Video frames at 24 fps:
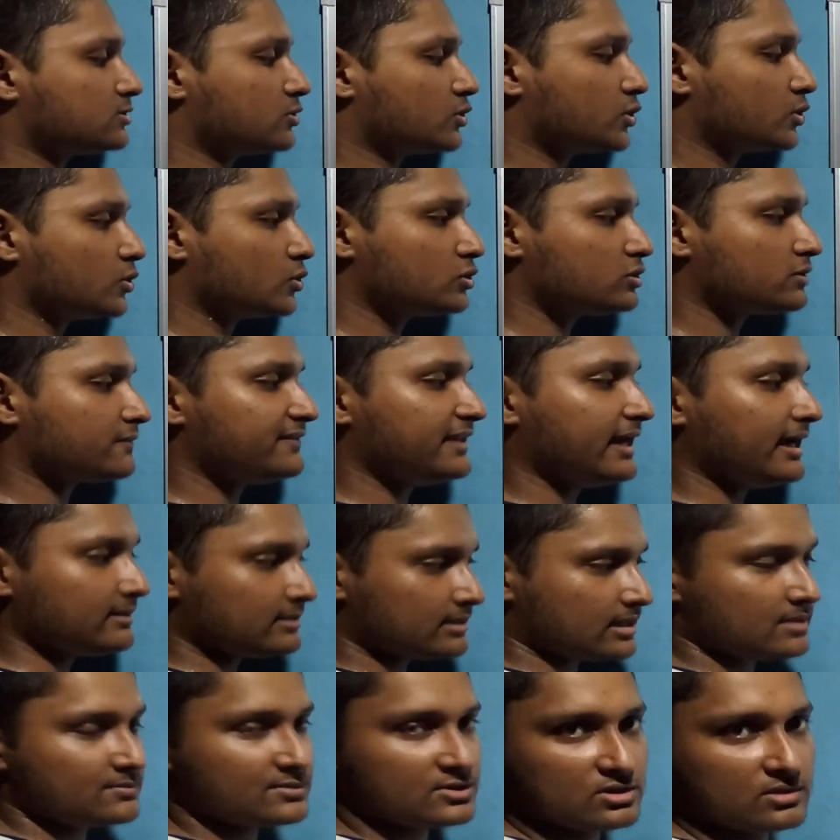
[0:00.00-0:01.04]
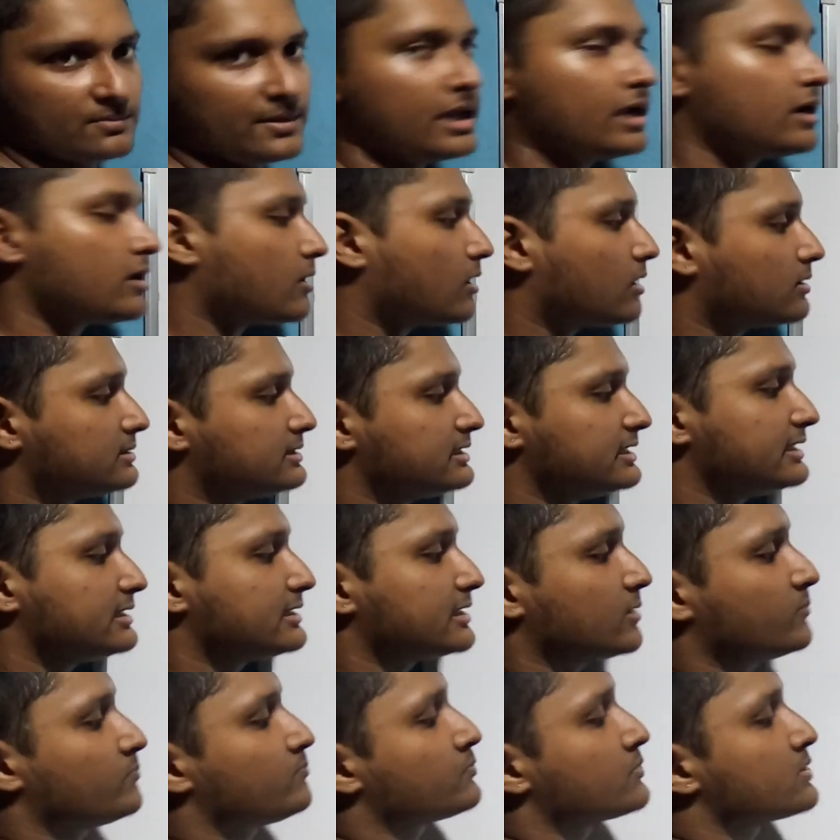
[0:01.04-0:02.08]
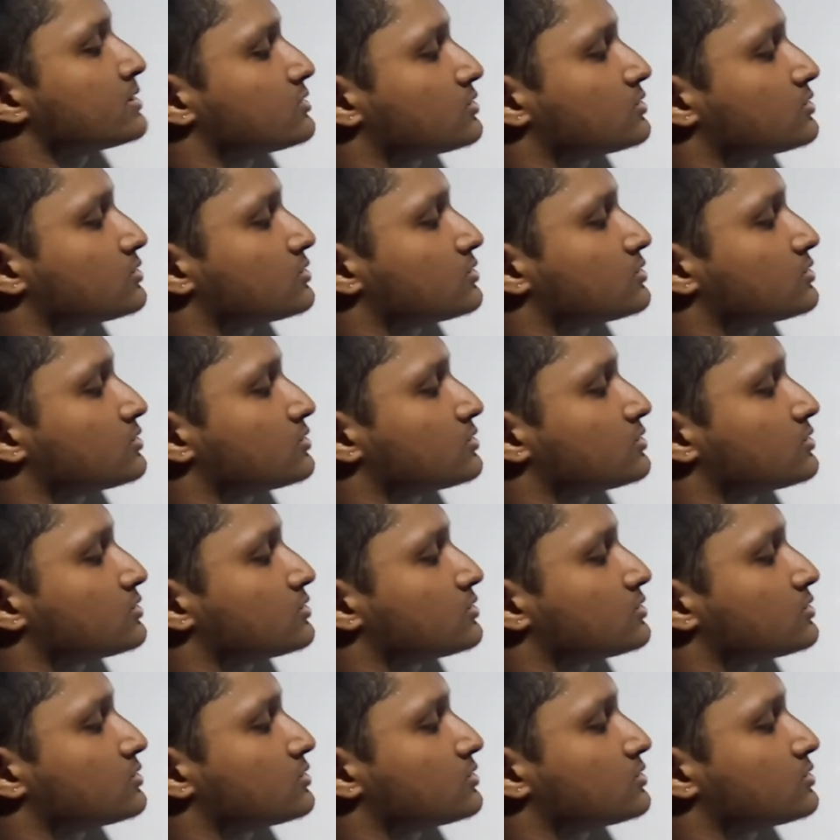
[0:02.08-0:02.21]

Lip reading: So root of that comes to be cot theta.